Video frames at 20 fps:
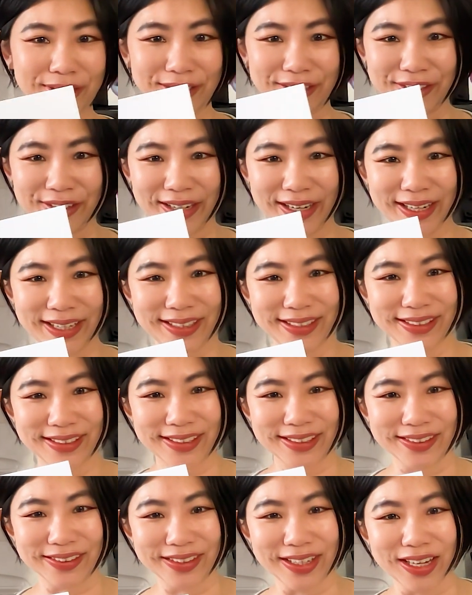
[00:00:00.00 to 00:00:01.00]
All right,
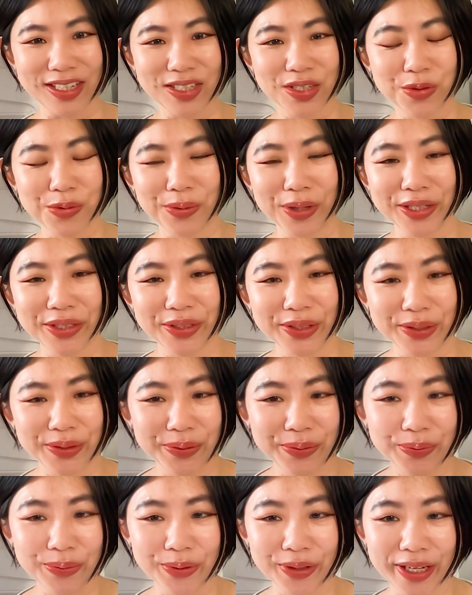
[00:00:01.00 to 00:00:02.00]
so that's what you
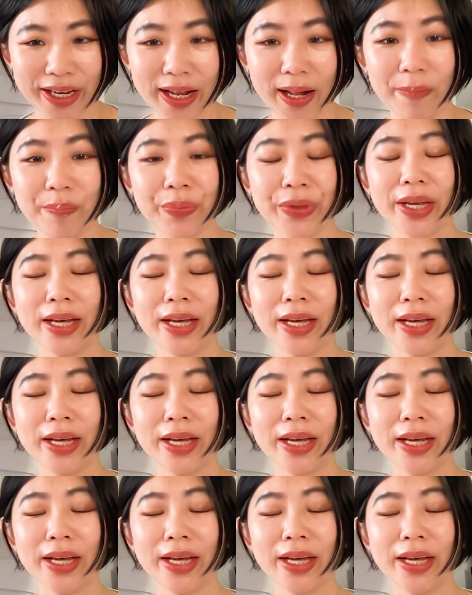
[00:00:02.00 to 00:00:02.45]
will get,